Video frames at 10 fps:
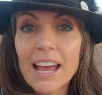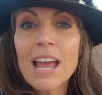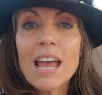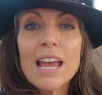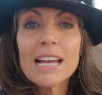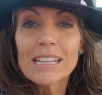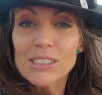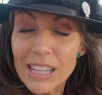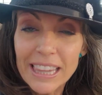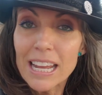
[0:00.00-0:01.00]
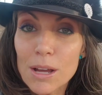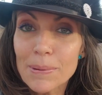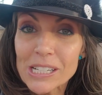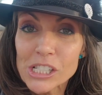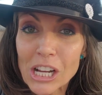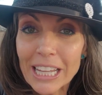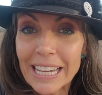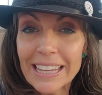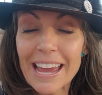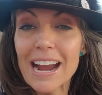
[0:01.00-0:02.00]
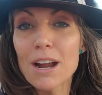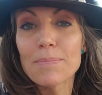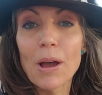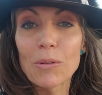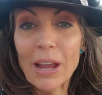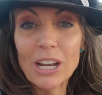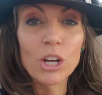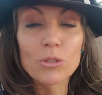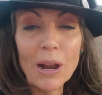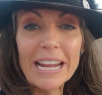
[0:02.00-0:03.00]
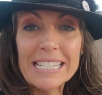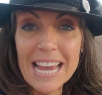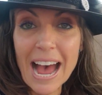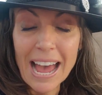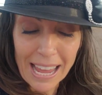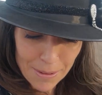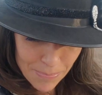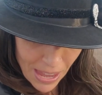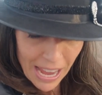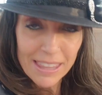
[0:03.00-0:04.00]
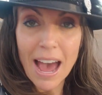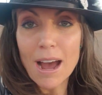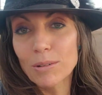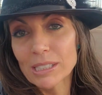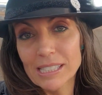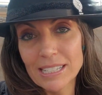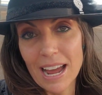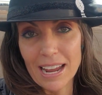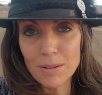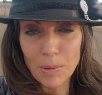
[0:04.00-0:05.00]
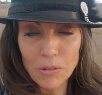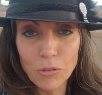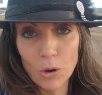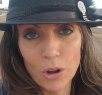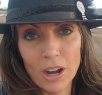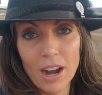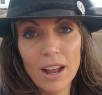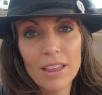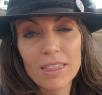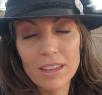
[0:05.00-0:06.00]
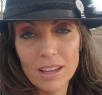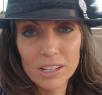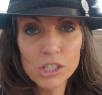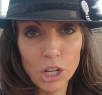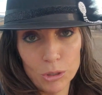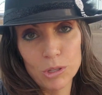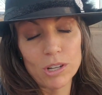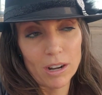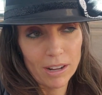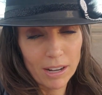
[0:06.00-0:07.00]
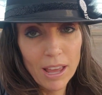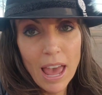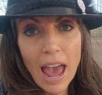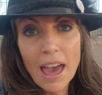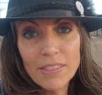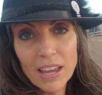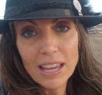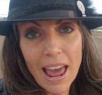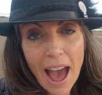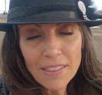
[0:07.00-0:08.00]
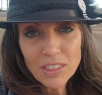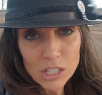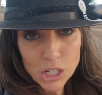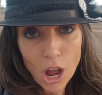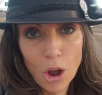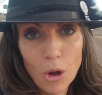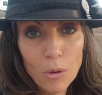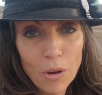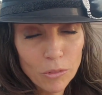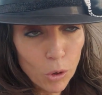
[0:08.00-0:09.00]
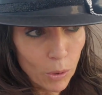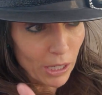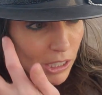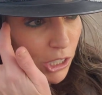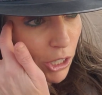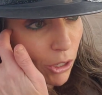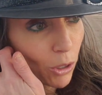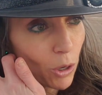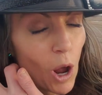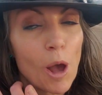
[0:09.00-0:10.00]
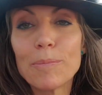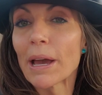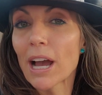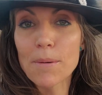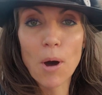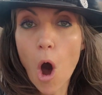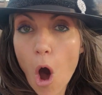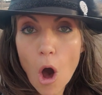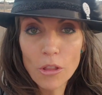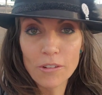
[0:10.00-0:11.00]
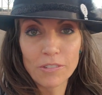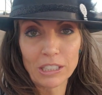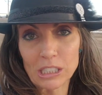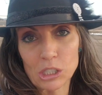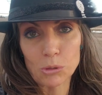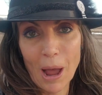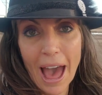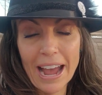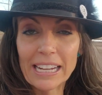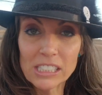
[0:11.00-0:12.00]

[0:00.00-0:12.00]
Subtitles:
It was a little bit chilly there, but we had a great time. That was the night before the show started. And then at the show, of course, you pick up all the fun swag.